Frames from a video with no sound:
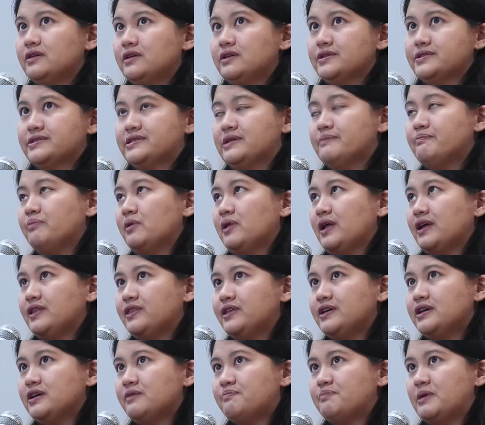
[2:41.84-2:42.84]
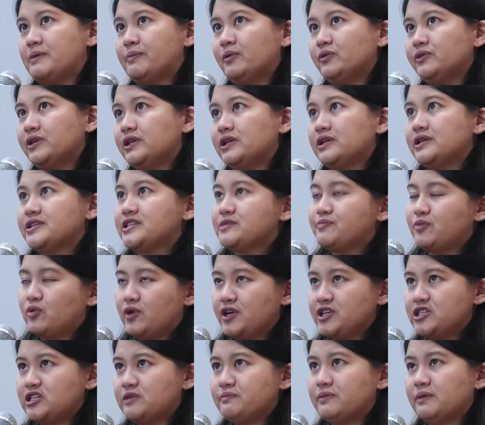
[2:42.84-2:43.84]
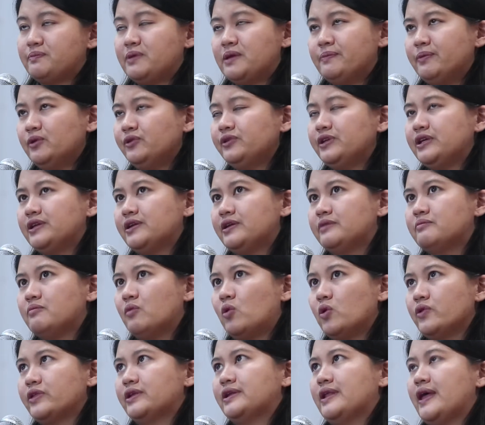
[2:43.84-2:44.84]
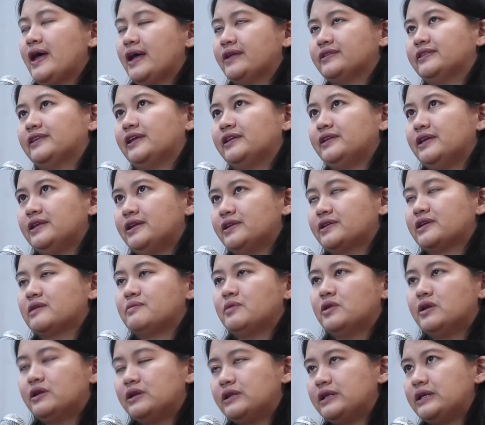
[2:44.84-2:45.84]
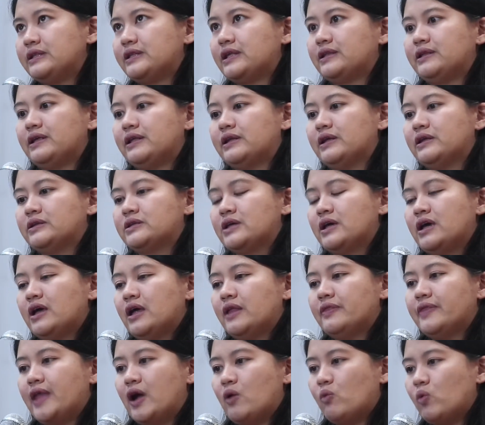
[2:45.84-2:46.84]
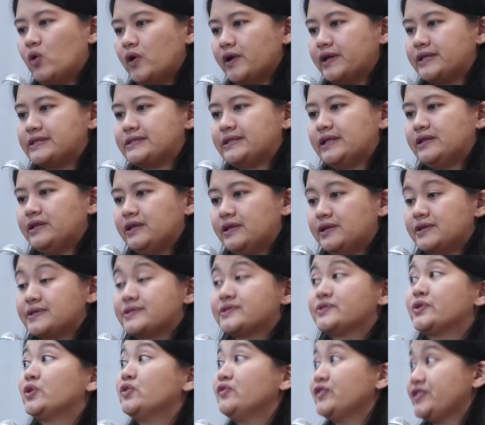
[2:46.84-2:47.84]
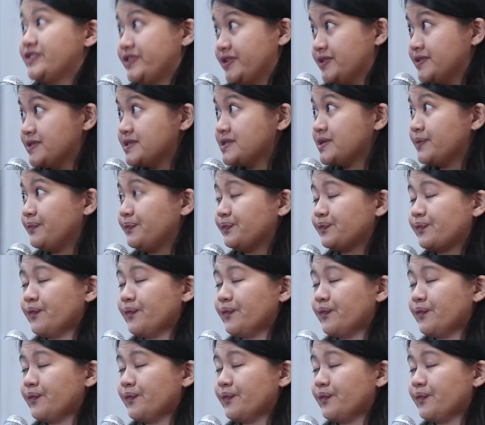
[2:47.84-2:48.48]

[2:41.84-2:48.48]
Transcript: is simple. I think people needed inspiration, but people needed more than that. They needed community, they needed networks, they needed services.